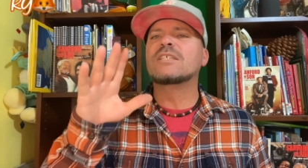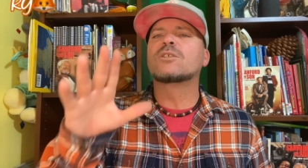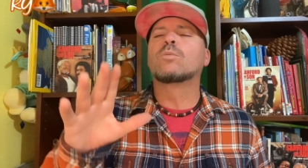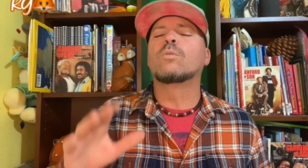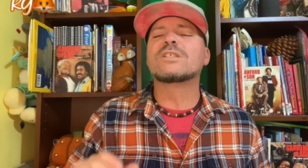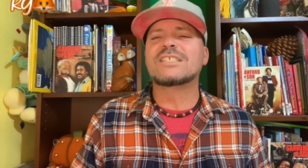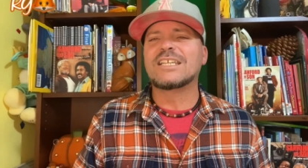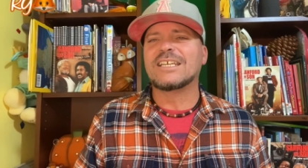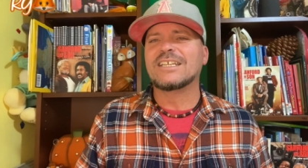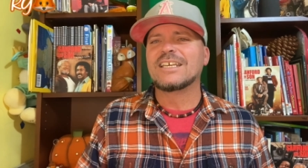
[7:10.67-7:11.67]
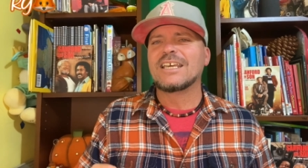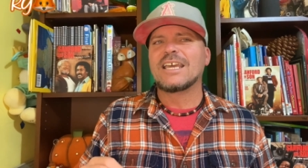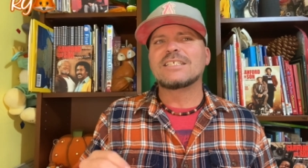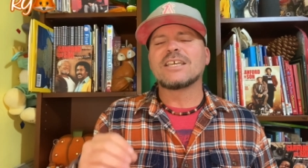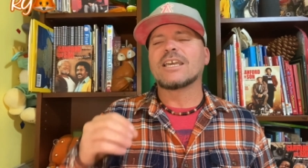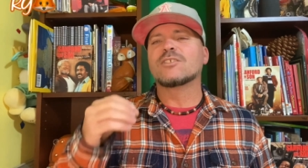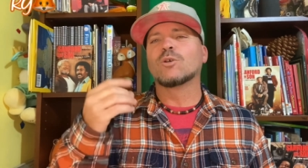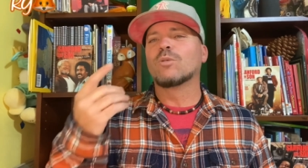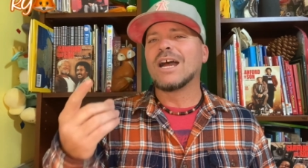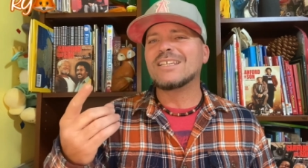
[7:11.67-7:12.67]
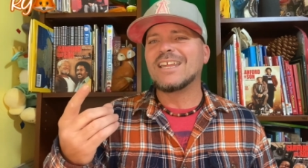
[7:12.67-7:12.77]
He said, well, what's in it? He's like, it's a rotten